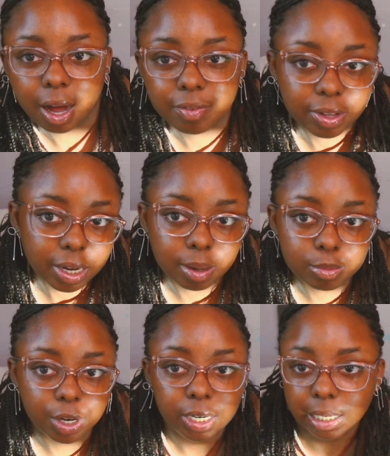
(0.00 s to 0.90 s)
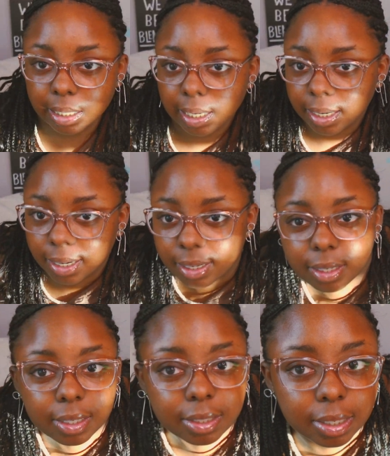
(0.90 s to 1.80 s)
I feel like I'm trying to lean into
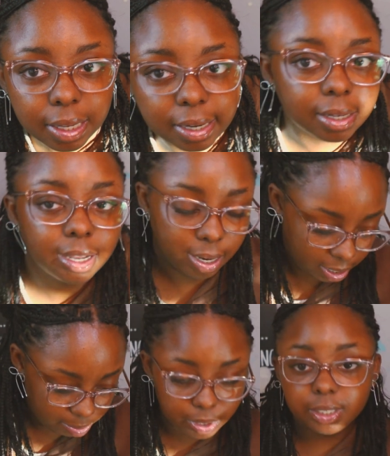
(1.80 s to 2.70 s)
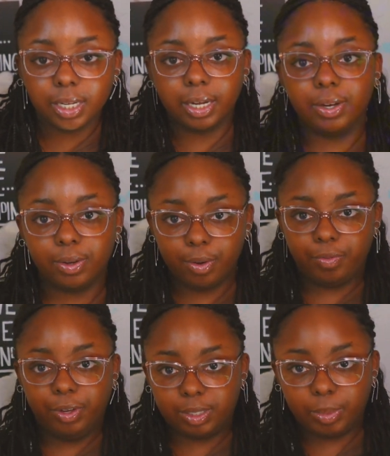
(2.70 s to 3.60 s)
the sunlight a lot. Give me a second to go
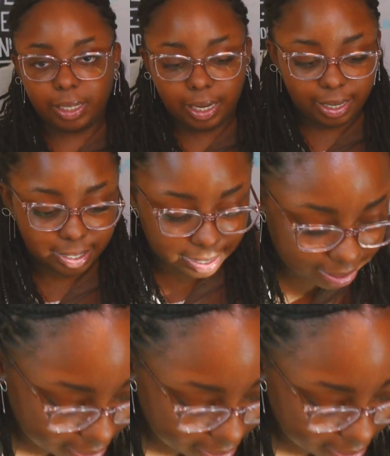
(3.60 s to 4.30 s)
fix my light.